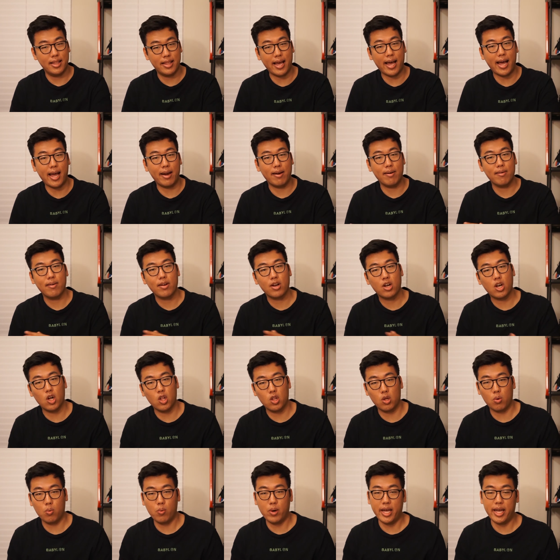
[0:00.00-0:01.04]
that
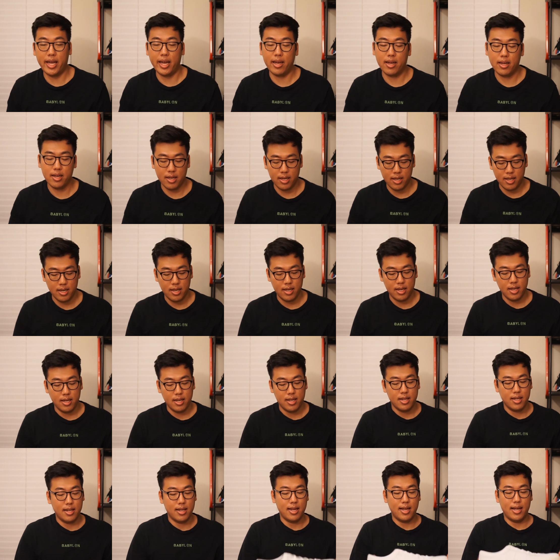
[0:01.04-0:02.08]
colorway.
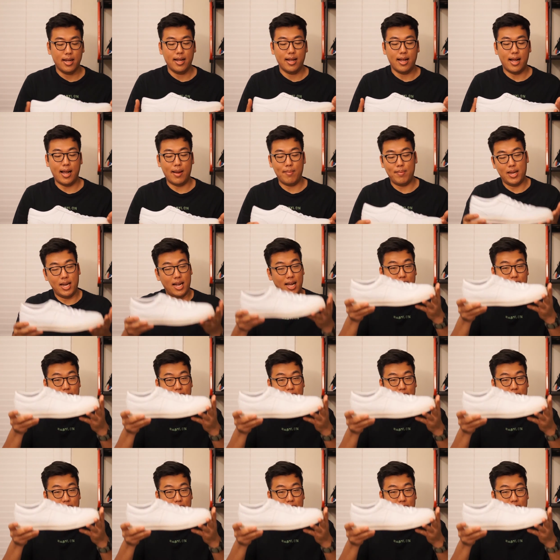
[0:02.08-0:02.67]
I mean,